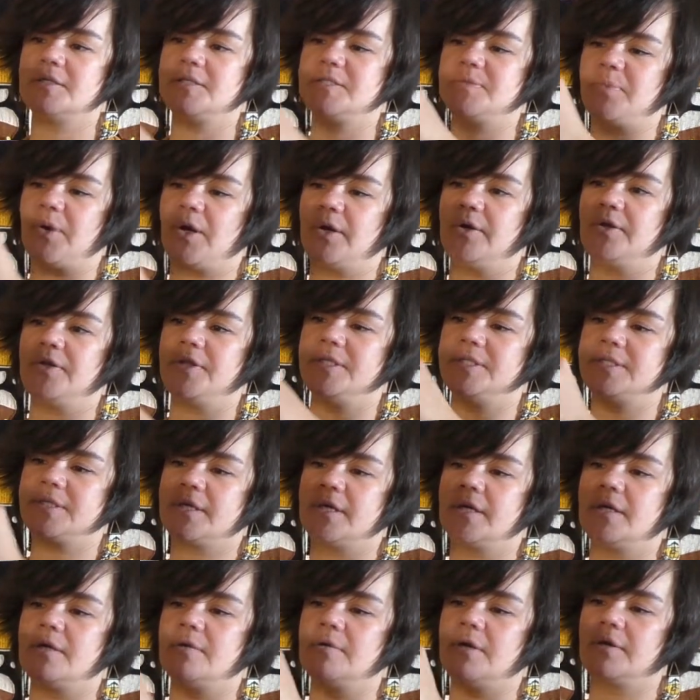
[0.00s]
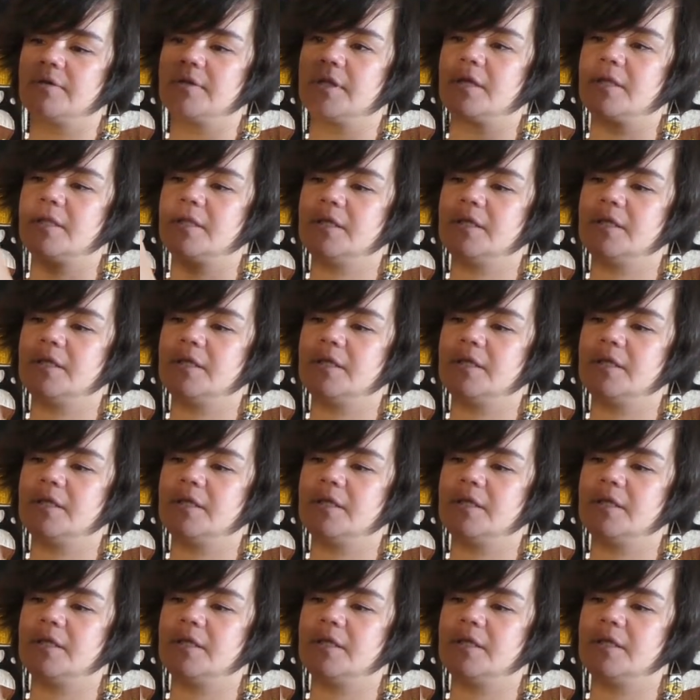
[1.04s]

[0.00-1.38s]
Spiral this guy around like